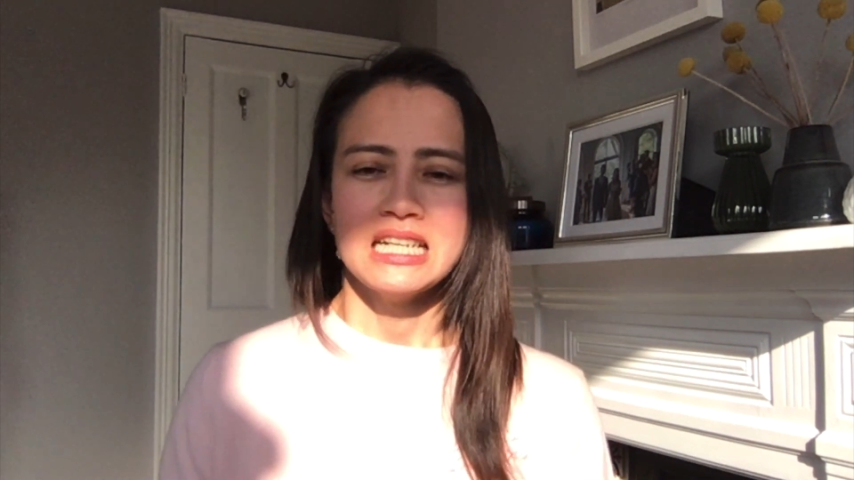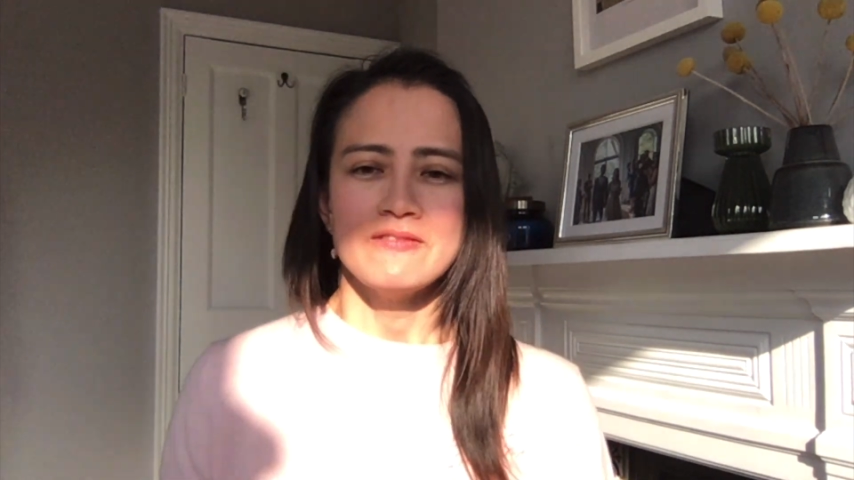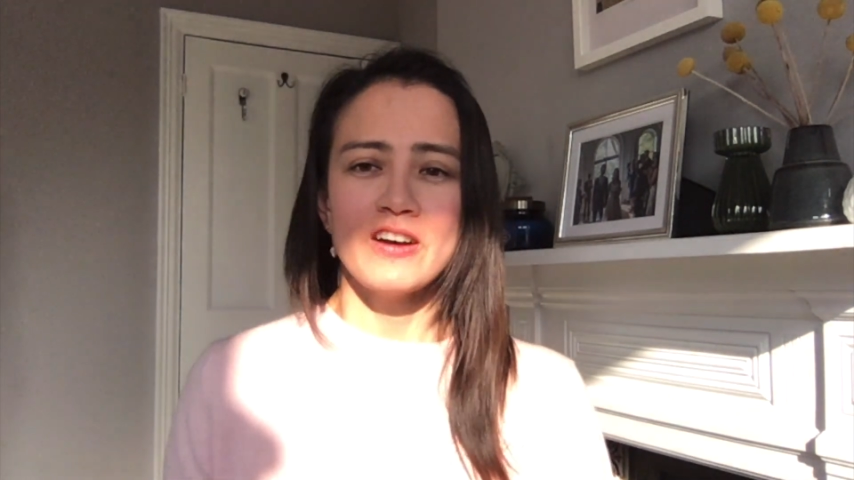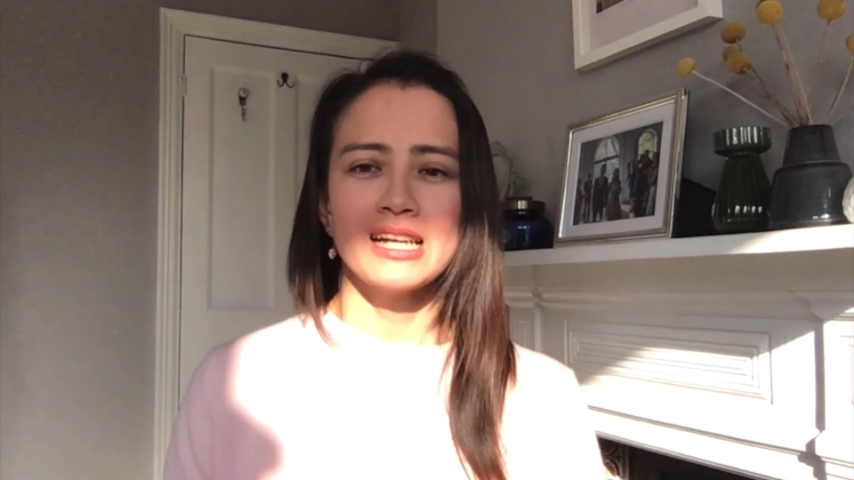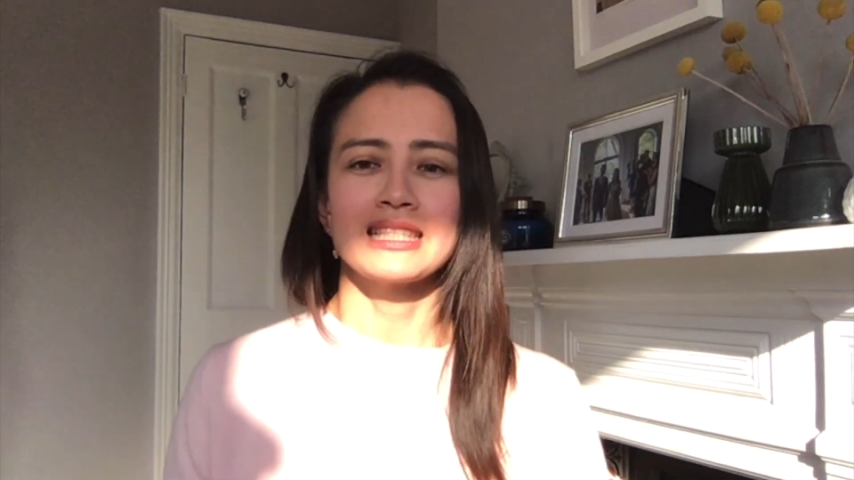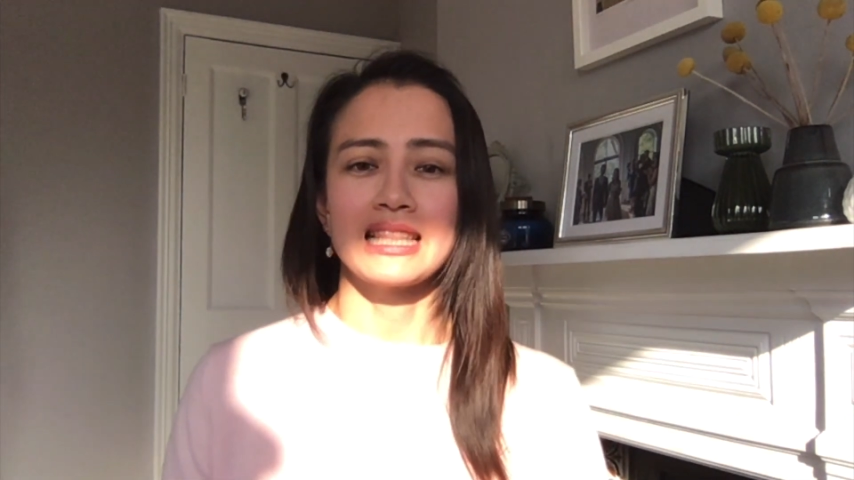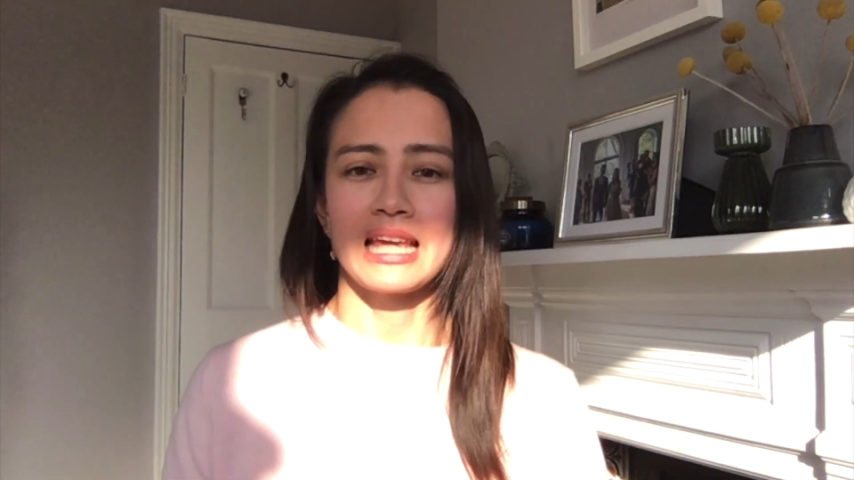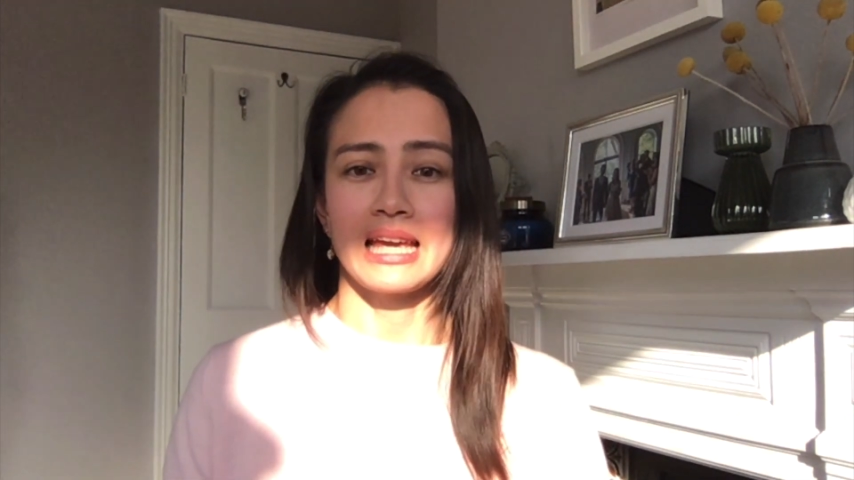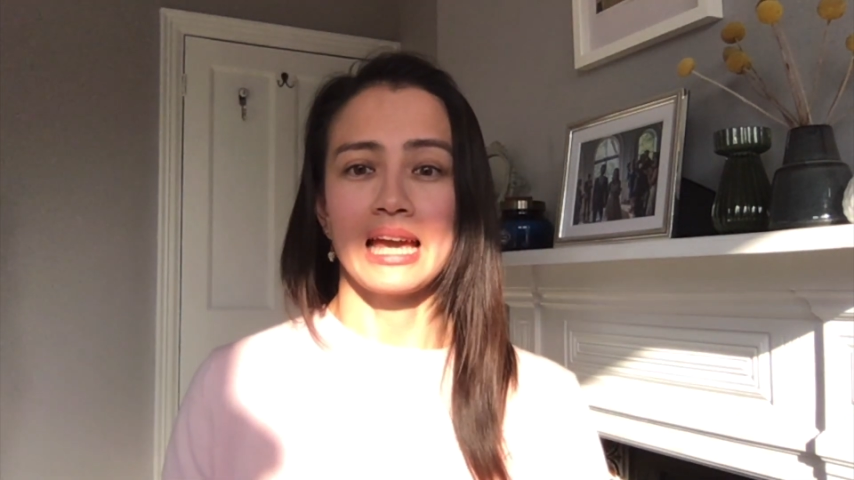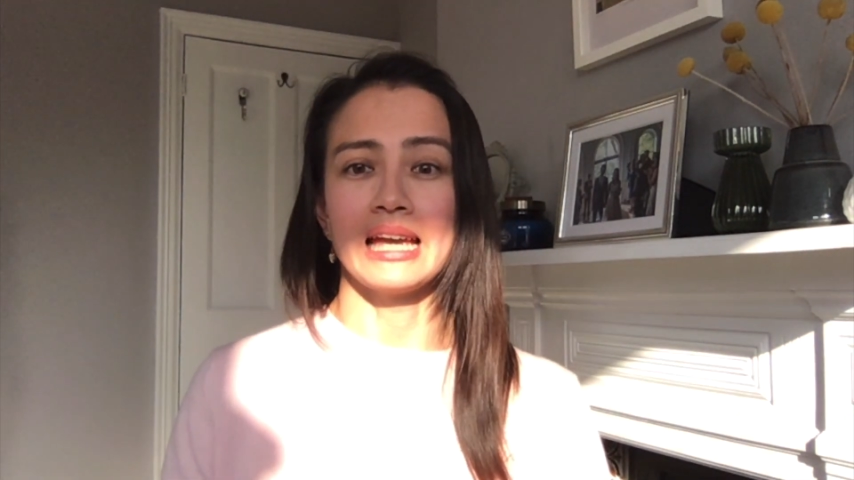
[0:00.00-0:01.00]

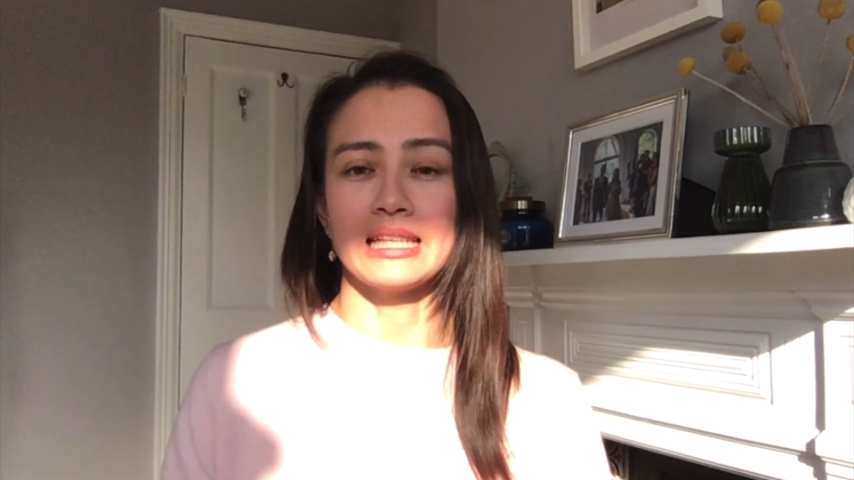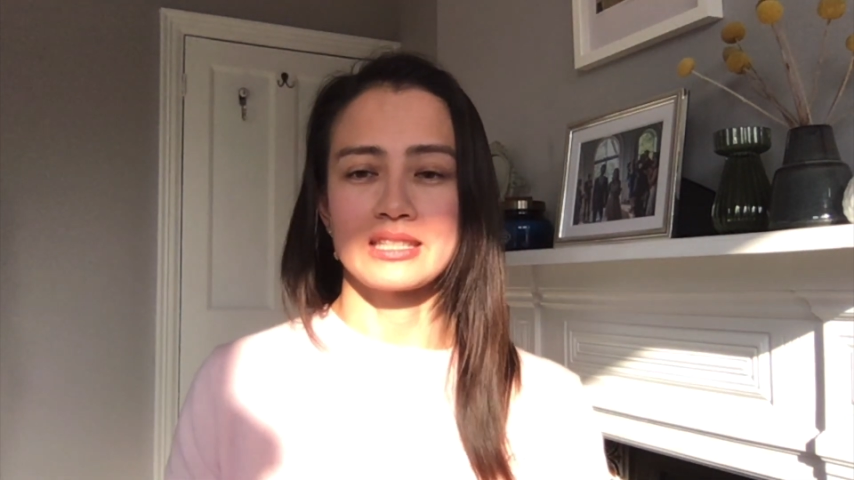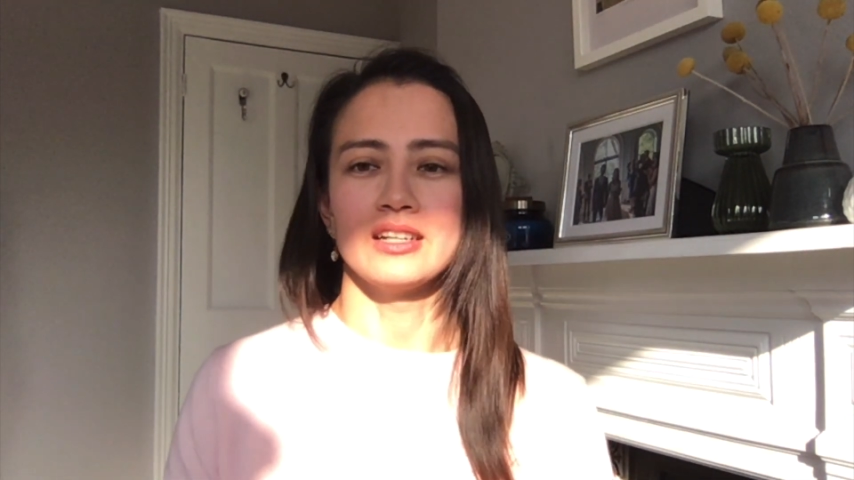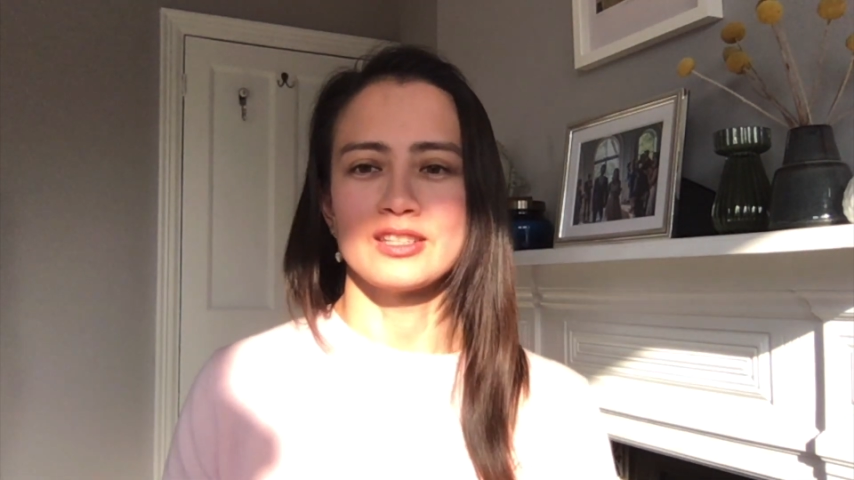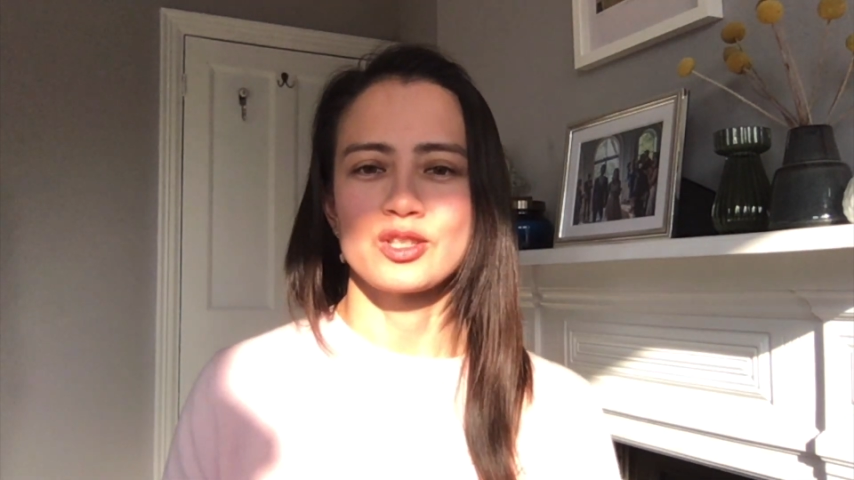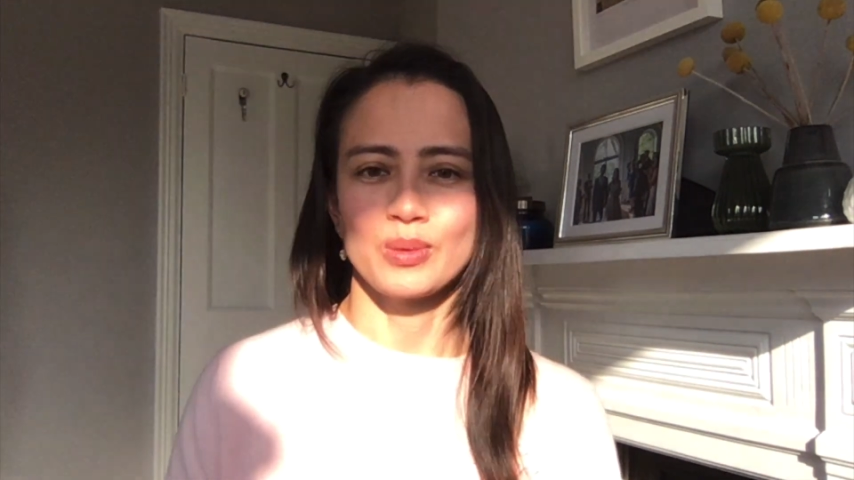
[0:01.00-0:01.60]
Firstly, it starts